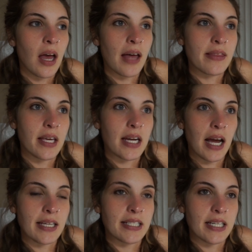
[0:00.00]
And then
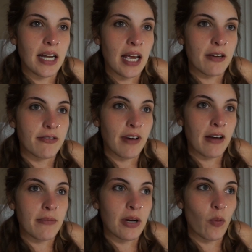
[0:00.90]
I did a
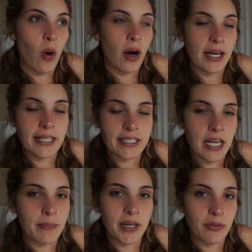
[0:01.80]
5-minute walking,
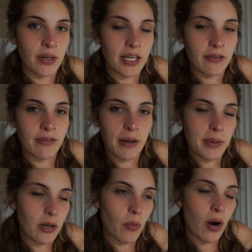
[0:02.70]
10-minute running,
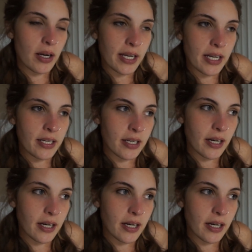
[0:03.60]
5-minute walking,